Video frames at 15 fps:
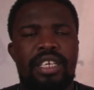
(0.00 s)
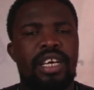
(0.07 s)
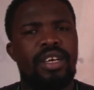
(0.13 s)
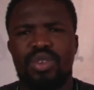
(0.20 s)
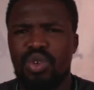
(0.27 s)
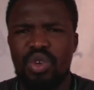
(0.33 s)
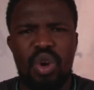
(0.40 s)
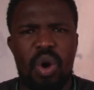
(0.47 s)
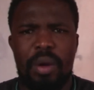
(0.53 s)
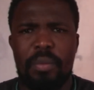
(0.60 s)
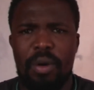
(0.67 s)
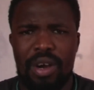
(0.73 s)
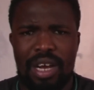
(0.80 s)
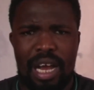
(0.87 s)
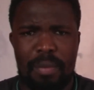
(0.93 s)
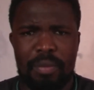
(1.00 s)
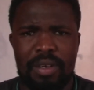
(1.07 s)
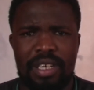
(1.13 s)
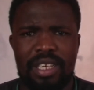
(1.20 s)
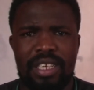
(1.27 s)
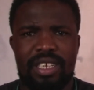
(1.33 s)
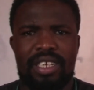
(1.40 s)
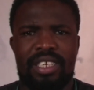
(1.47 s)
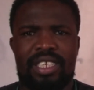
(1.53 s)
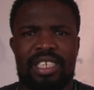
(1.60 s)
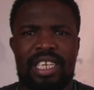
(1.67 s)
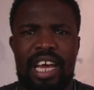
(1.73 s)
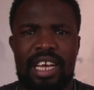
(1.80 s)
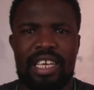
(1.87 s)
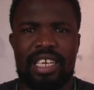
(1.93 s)
you know a mock-up, ne? It's
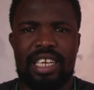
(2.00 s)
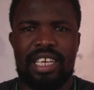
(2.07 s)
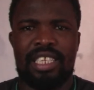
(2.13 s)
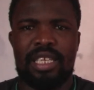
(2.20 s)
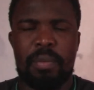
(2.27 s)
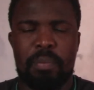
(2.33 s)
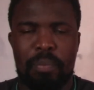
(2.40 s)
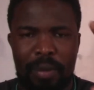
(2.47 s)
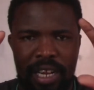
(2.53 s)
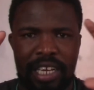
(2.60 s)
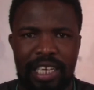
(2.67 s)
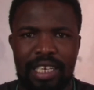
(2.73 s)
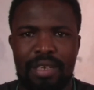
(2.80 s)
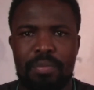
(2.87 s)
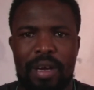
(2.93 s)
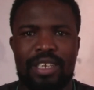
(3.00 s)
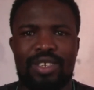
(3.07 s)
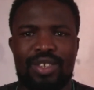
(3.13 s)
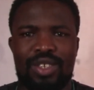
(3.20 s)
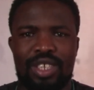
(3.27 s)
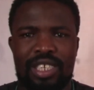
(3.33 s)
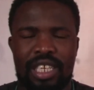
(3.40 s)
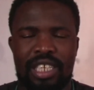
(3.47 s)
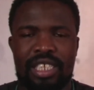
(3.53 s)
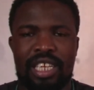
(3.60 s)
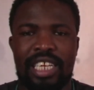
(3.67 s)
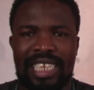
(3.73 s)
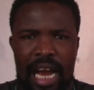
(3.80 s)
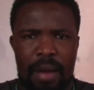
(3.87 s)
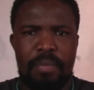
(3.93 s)
like, it's a plane, but it's a
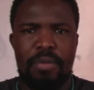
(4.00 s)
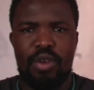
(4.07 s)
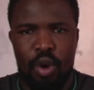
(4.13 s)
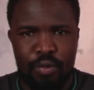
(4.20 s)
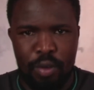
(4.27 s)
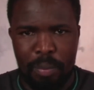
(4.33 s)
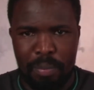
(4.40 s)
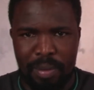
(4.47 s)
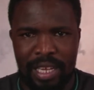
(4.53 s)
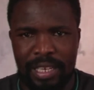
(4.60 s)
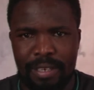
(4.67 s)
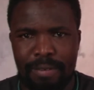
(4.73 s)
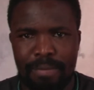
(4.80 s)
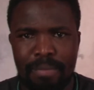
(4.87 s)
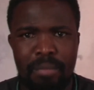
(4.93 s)
dummy of a plane.